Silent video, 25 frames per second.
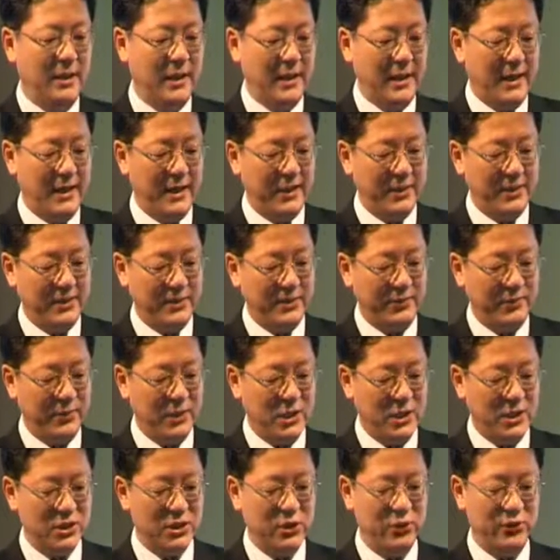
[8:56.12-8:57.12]
And the
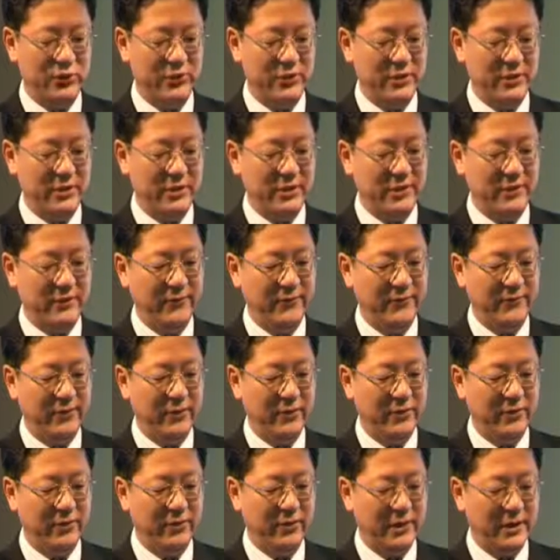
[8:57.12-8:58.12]
patient with the
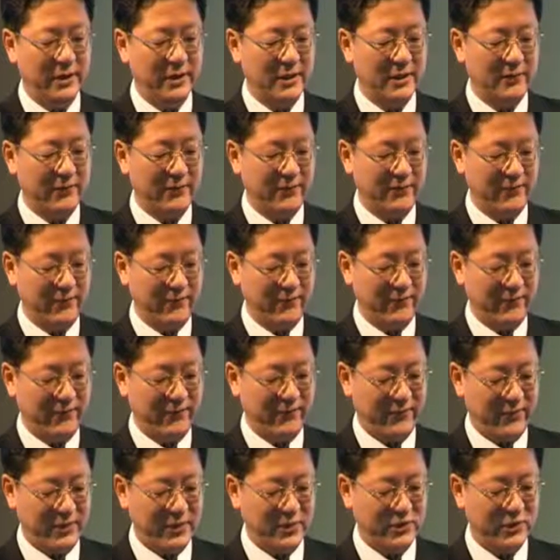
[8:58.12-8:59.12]
impaired renal
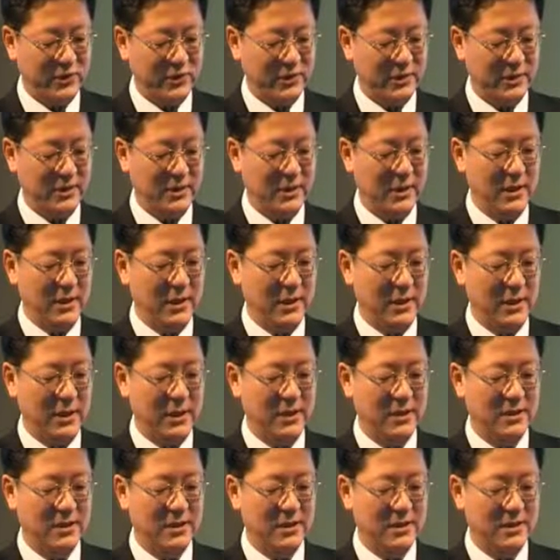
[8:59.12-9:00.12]
function
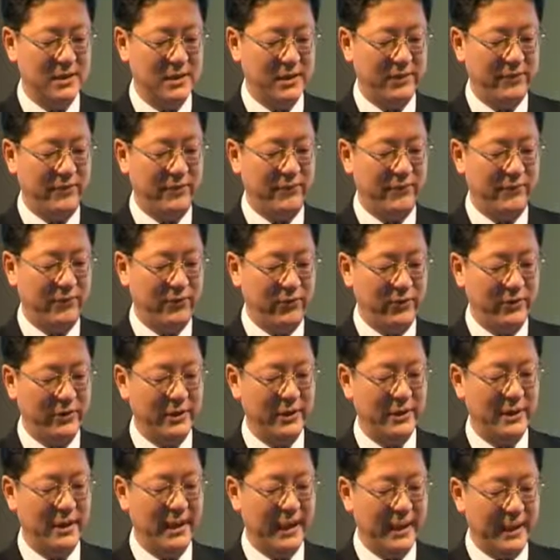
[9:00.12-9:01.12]
has a
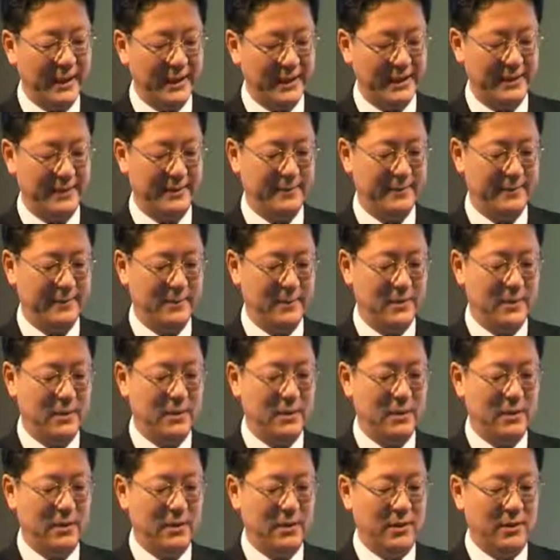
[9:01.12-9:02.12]

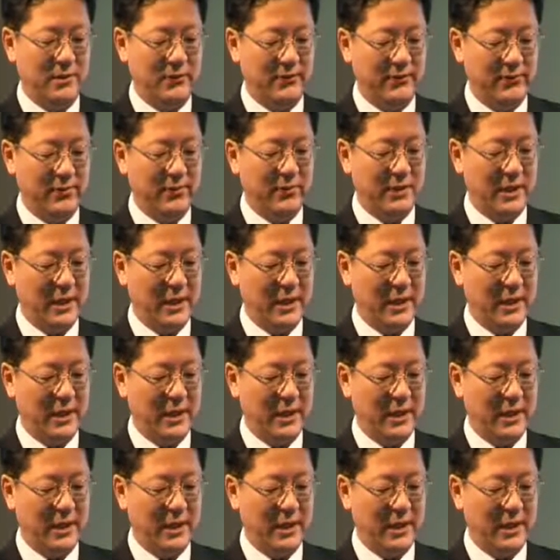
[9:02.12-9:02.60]
7.8-fold